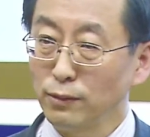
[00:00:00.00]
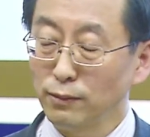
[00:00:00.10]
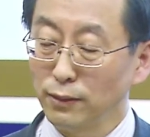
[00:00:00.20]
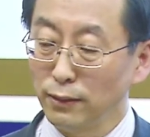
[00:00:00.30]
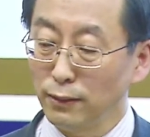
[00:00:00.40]

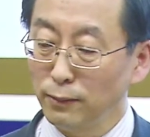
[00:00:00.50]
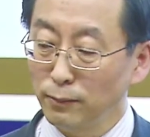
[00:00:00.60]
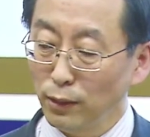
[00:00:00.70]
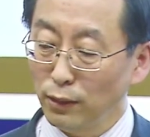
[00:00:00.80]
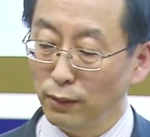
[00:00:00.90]
the
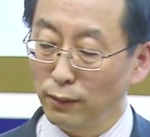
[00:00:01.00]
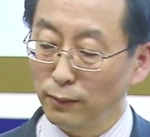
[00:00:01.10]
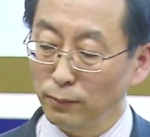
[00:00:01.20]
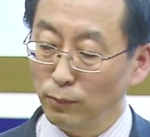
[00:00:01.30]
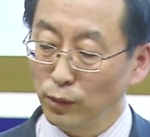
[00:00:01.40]

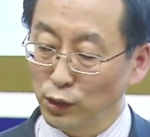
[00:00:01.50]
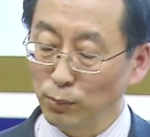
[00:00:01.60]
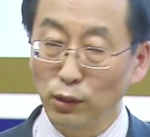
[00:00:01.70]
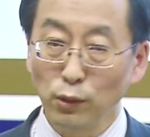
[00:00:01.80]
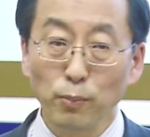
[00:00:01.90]

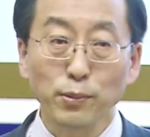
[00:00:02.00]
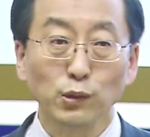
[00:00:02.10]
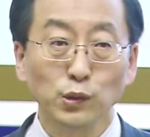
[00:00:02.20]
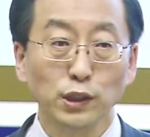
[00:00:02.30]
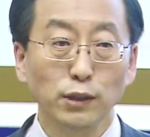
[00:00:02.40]
small
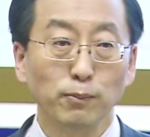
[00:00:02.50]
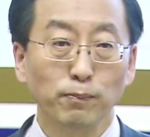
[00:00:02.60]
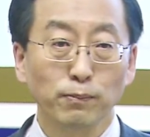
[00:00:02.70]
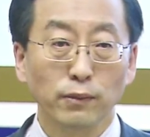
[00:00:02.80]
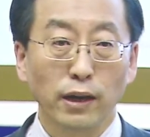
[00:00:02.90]
museum,
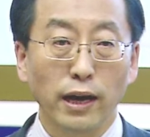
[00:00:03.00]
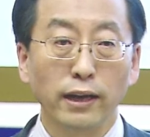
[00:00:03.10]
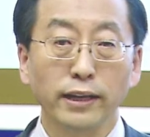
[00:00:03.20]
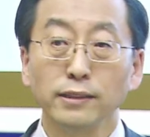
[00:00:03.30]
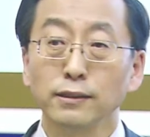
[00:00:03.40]

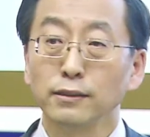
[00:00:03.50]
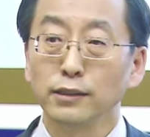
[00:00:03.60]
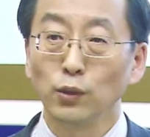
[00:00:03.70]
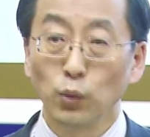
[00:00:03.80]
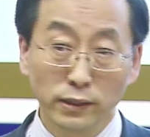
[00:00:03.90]
Alice
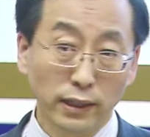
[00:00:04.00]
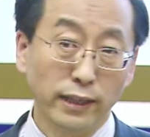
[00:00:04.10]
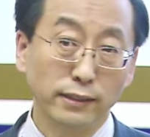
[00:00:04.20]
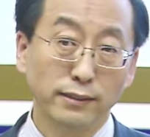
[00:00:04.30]
in Wonderland.